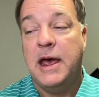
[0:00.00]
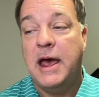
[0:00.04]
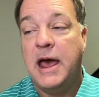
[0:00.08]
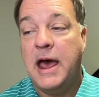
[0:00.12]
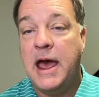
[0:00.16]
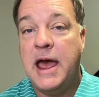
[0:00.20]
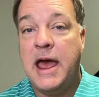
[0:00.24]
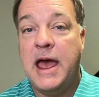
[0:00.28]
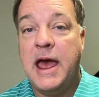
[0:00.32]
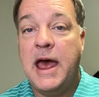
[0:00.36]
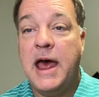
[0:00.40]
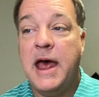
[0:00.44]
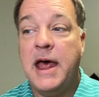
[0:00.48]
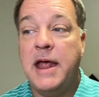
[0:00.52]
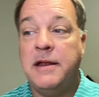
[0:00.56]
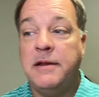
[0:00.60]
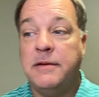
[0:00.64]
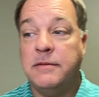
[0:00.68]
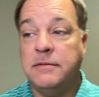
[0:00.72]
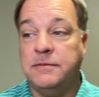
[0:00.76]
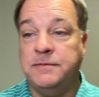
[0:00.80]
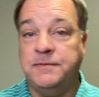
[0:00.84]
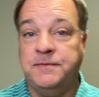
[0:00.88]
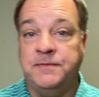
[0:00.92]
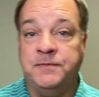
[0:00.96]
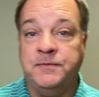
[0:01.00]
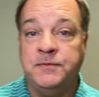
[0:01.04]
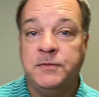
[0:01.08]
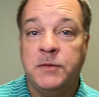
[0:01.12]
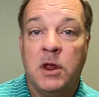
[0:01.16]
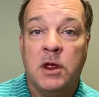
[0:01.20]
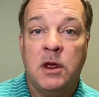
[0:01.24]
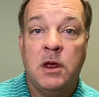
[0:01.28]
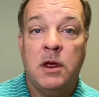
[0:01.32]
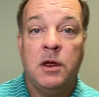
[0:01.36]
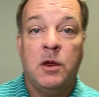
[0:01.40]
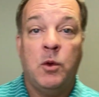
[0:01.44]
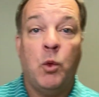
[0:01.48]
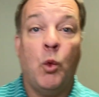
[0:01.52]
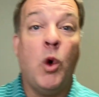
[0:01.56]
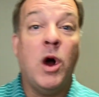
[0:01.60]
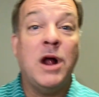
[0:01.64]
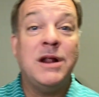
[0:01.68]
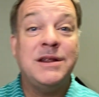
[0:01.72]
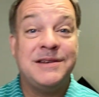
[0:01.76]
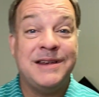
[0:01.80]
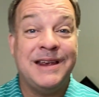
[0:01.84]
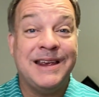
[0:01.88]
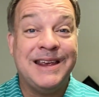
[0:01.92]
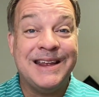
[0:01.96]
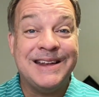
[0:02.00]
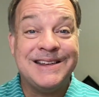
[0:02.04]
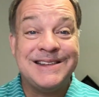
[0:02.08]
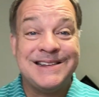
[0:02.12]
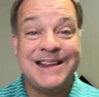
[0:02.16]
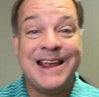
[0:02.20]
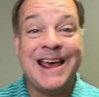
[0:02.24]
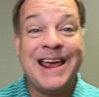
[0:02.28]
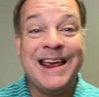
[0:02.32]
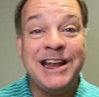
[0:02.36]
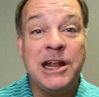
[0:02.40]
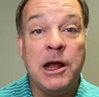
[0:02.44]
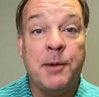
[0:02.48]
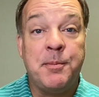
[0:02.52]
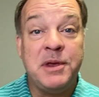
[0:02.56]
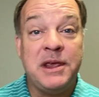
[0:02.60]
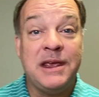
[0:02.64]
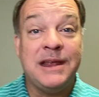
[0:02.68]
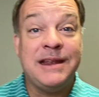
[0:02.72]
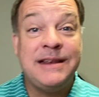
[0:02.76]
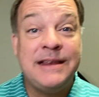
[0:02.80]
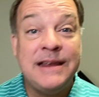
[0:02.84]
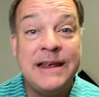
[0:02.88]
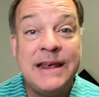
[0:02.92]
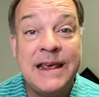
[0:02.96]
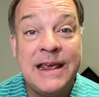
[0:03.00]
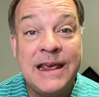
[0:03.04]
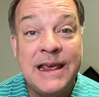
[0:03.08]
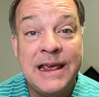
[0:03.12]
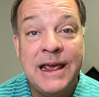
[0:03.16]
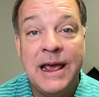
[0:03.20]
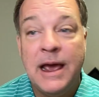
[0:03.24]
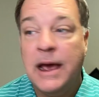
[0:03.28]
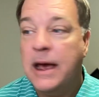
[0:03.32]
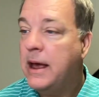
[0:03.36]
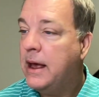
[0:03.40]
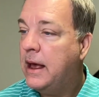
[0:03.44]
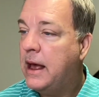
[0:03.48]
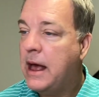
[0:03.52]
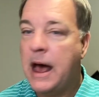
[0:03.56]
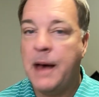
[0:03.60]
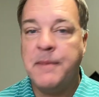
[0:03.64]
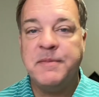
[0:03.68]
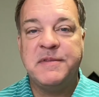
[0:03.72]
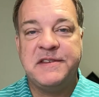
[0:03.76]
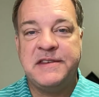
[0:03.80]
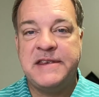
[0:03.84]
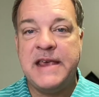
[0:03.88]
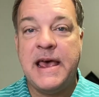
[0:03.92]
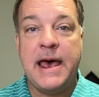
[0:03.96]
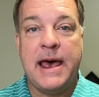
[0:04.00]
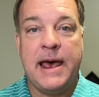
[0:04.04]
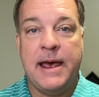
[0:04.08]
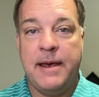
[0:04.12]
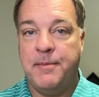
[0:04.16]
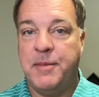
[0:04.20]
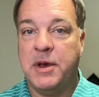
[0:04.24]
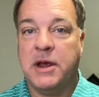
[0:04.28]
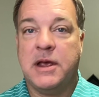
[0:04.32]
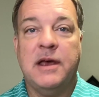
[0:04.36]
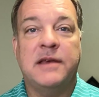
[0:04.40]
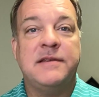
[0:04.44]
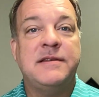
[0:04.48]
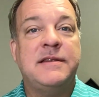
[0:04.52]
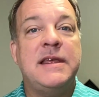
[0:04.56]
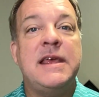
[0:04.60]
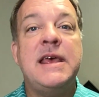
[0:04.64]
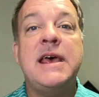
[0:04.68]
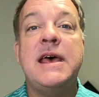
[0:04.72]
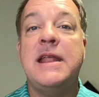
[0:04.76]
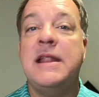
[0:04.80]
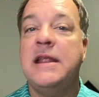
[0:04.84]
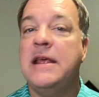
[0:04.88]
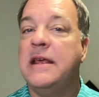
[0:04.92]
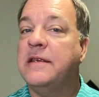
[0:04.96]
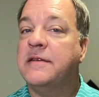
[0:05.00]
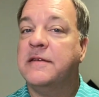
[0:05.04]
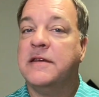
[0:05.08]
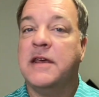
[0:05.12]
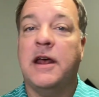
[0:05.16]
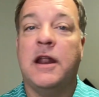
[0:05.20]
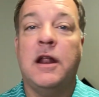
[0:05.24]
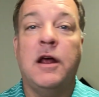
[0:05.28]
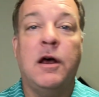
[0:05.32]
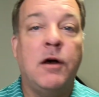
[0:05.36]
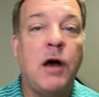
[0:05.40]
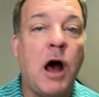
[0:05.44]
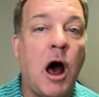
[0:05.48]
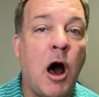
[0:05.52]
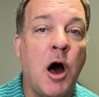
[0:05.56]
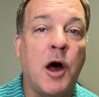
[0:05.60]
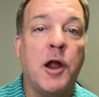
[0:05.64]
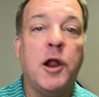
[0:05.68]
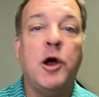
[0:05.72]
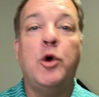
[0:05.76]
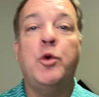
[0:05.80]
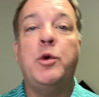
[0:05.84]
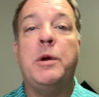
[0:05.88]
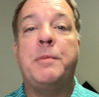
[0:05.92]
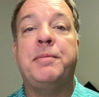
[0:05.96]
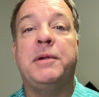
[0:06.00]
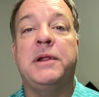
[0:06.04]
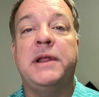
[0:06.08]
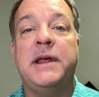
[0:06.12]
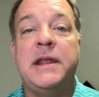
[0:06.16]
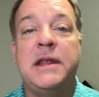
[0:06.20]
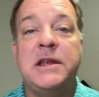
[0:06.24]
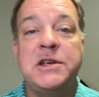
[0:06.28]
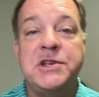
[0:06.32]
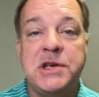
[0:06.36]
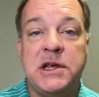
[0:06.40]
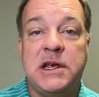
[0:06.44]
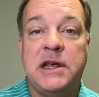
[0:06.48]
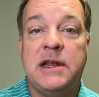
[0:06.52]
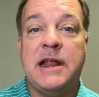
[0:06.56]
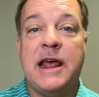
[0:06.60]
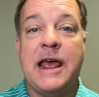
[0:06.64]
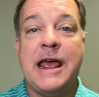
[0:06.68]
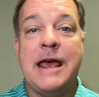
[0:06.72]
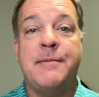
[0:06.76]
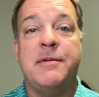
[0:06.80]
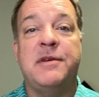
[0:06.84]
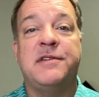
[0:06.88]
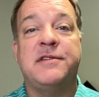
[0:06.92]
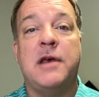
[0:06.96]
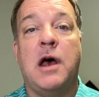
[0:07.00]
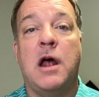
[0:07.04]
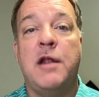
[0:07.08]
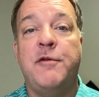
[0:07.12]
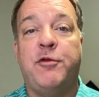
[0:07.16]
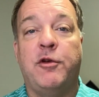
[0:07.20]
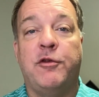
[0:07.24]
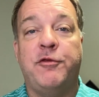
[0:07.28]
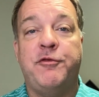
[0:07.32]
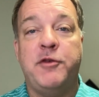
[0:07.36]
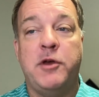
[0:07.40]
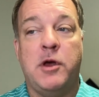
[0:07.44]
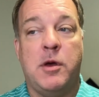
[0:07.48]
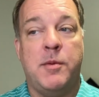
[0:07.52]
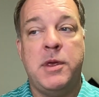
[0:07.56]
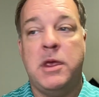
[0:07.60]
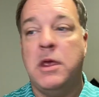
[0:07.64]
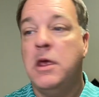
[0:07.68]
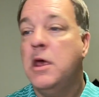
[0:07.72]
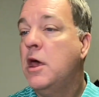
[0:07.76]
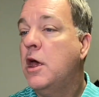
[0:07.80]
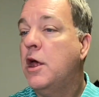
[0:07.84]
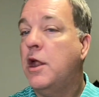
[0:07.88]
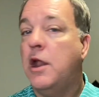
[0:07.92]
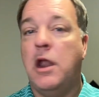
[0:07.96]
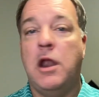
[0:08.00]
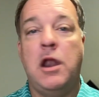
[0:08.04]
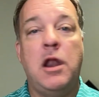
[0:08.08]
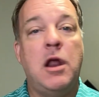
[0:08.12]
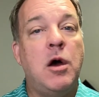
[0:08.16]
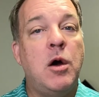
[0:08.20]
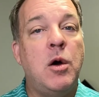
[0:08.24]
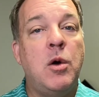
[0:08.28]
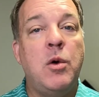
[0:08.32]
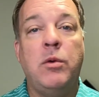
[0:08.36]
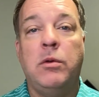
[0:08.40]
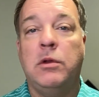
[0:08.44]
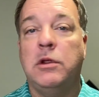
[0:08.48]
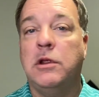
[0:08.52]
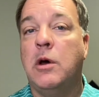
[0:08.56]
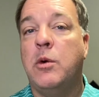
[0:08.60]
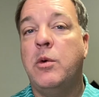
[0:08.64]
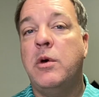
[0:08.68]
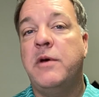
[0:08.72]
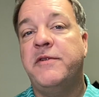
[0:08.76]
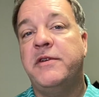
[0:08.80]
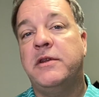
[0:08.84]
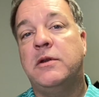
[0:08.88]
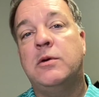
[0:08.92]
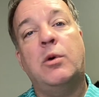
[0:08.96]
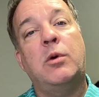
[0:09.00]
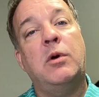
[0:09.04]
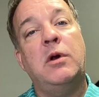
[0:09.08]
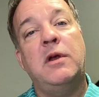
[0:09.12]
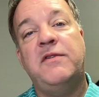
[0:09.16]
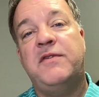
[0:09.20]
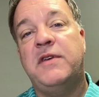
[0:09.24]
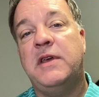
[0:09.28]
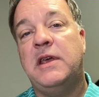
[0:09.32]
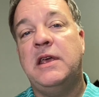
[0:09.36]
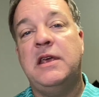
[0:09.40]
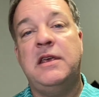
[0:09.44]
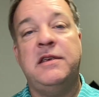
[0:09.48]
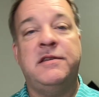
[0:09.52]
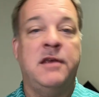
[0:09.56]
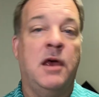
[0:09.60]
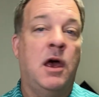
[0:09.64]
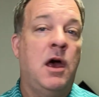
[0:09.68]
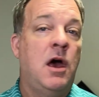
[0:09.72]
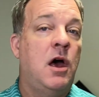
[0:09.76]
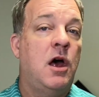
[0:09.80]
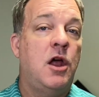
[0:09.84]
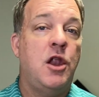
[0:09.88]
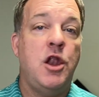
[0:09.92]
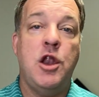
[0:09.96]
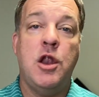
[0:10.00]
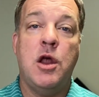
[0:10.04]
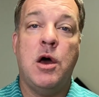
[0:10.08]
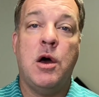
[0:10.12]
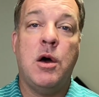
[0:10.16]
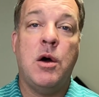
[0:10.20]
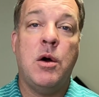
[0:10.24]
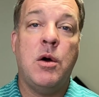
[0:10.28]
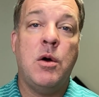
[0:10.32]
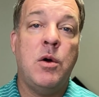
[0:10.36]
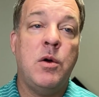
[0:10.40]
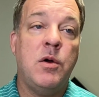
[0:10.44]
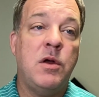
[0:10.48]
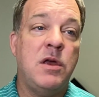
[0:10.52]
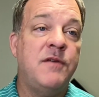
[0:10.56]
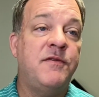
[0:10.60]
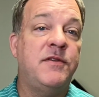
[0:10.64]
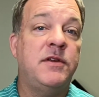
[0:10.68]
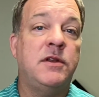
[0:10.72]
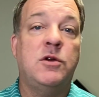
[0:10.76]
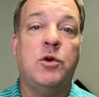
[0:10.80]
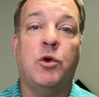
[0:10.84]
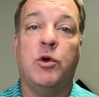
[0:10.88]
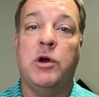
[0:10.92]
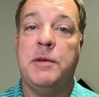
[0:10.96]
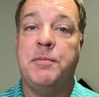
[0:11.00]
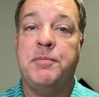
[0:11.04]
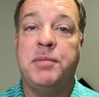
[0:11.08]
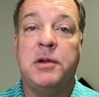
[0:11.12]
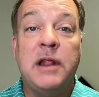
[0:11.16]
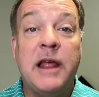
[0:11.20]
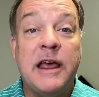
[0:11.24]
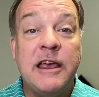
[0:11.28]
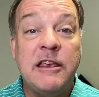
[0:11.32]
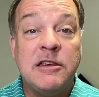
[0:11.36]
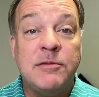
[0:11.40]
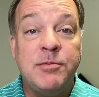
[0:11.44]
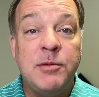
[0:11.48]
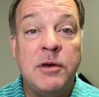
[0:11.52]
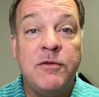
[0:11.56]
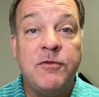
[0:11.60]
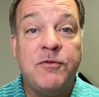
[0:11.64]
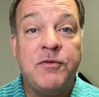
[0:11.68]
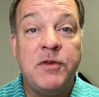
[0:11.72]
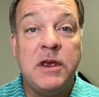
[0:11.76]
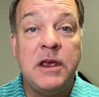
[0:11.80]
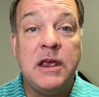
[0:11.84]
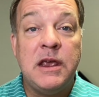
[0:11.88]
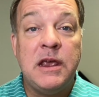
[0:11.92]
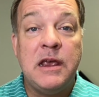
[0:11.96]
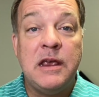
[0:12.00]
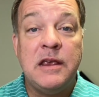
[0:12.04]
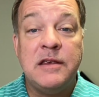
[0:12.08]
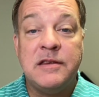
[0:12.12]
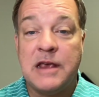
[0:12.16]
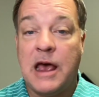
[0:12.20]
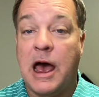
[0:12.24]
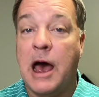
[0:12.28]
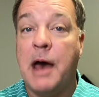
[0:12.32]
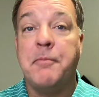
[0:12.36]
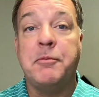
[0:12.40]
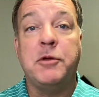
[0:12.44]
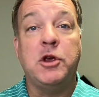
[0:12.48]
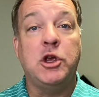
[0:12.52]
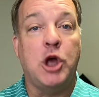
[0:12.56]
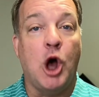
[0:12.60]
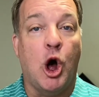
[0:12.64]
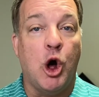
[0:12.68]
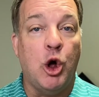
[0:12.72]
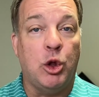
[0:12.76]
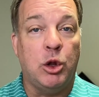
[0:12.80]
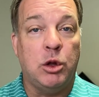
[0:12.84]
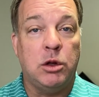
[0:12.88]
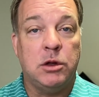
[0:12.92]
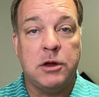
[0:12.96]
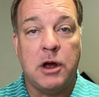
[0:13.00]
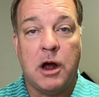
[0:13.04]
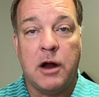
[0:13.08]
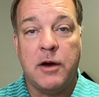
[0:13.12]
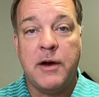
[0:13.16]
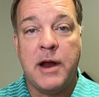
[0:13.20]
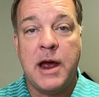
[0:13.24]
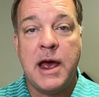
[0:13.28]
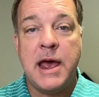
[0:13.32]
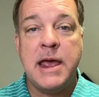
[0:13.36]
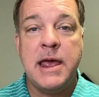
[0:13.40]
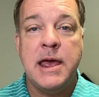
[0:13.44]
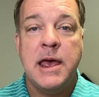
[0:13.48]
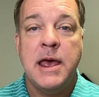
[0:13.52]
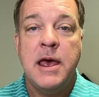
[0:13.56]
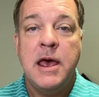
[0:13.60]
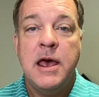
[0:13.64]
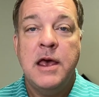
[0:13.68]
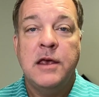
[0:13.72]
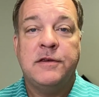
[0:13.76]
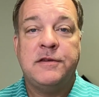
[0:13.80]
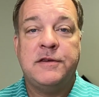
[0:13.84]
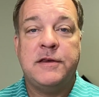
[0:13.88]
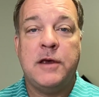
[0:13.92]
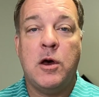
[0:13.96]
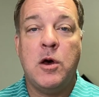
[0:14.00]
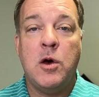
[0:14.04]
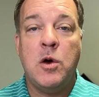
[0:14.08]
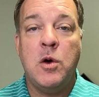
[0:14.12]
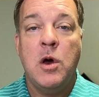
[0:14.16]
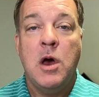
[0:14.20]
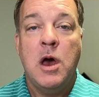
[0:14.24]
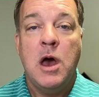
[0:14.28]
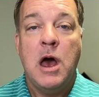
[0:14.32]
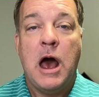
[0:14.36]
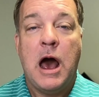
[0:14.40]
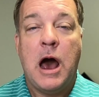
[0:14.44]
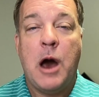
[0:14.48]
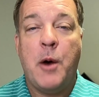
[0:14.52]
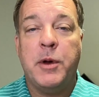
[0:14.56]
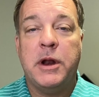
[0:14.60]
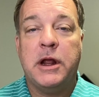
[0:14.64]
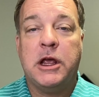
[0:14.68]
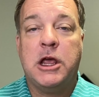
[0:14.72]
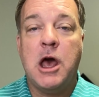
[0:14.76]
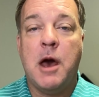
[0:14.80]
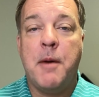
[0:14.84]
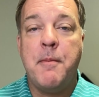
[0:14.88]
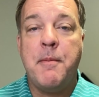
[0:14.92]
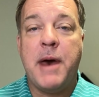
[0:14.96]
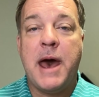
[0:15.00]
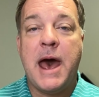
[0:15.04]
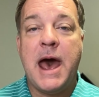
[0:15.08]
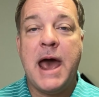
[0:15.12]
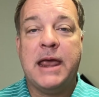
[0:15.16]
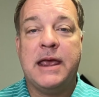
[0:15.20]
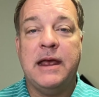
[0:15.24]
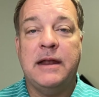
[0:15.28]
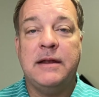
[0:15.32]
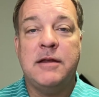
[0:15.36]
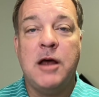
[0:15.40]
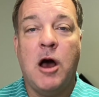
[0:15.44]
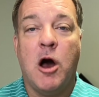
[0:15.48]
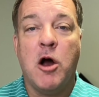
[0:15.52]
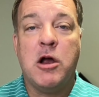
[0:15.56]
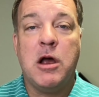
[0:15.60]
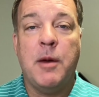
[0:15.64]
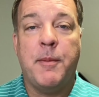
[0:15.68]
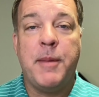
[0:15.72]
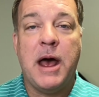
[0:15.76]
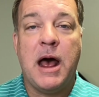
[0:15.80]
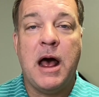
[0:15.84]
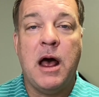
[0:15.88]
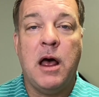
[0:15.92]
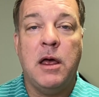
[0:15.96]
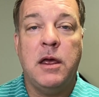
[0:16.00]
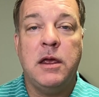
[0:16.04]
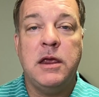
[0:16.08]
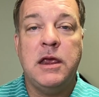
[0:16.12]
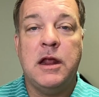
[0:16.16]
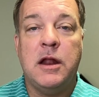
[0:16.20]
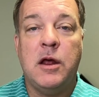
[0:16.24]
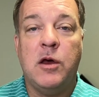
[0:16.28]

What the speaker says: And once it gets to AWD, I'm set, because then it's going to auto replenish into Amazon fulfillment. No low inventory fees, no inventory placement fees. I'm gold. All right. So I want to come back and talk about,